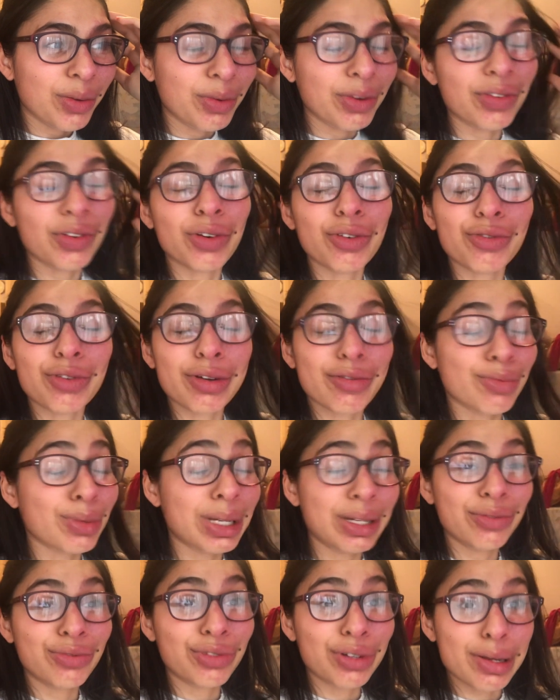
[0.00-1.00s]
we've got
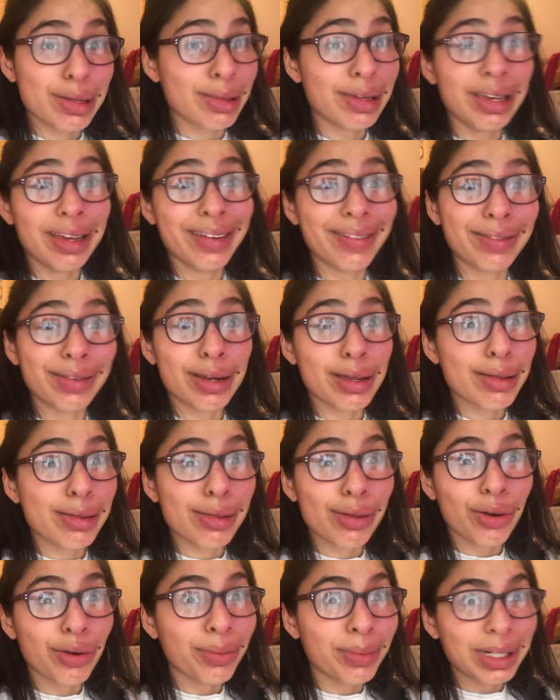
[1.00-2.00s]
we've received
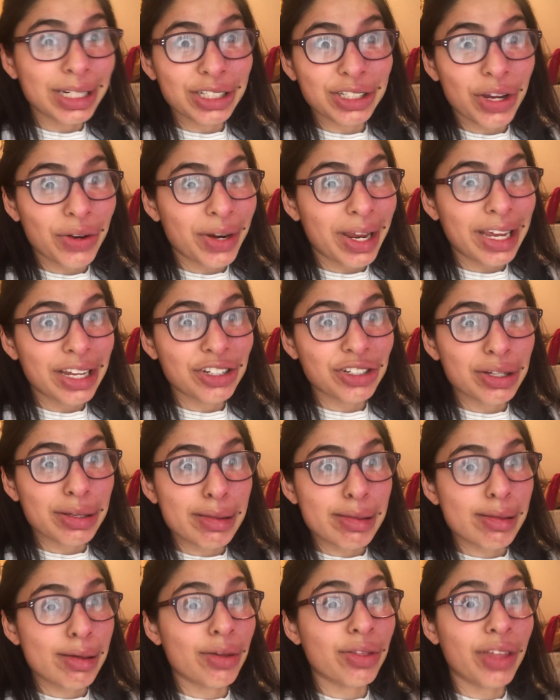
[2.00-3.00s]
so many
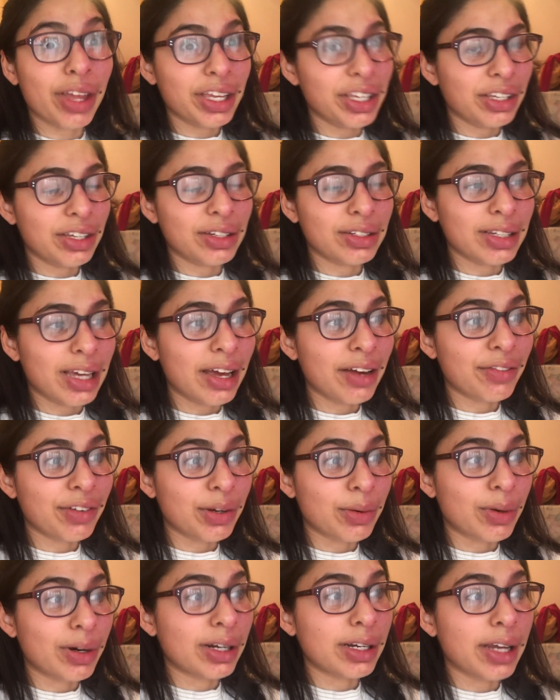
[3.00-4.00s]
donations so thank you to
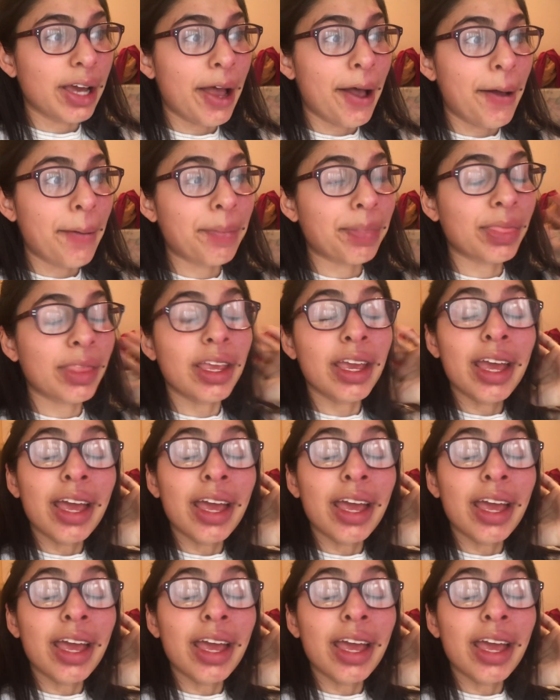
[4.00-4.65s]
everyone um